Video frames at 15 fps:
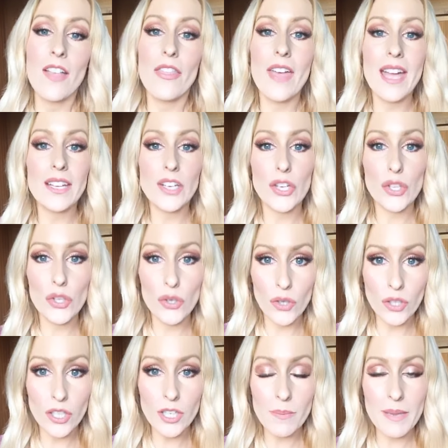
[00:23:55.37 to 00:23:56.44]
then
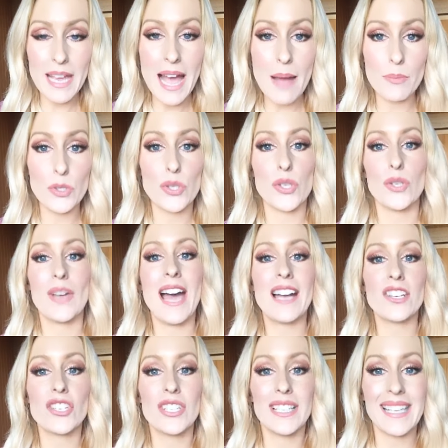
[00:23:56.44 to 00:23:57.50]
you're going to be able to
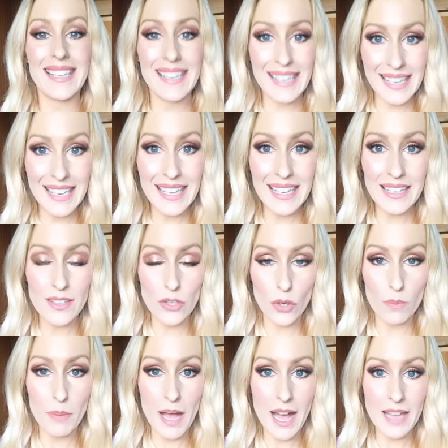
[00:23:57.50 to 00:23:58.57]
actually hear
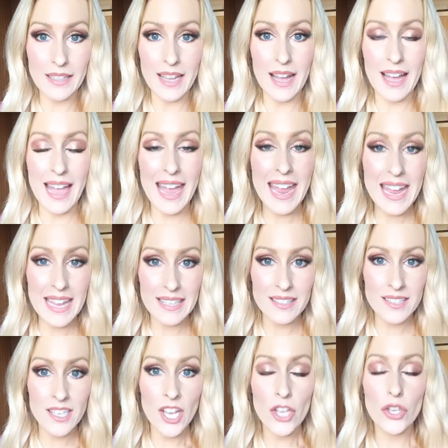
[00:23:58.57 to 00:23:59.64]
your partner
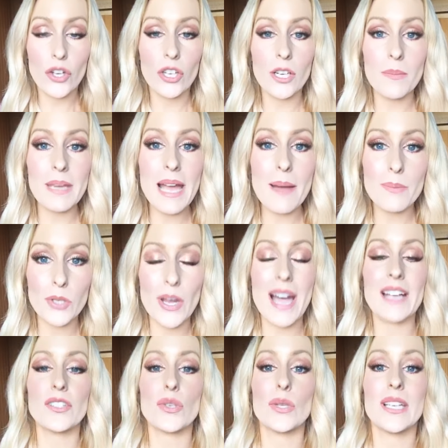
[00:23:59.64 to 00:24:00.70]
and you're going to be able to
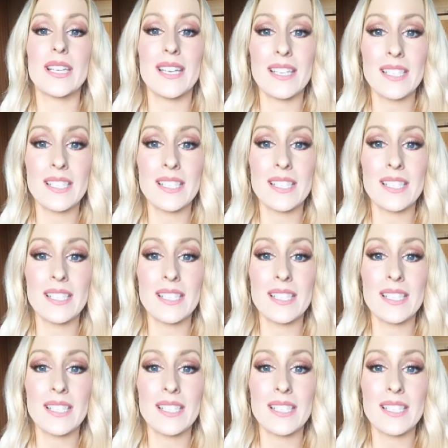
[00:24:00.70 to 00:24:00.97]
actually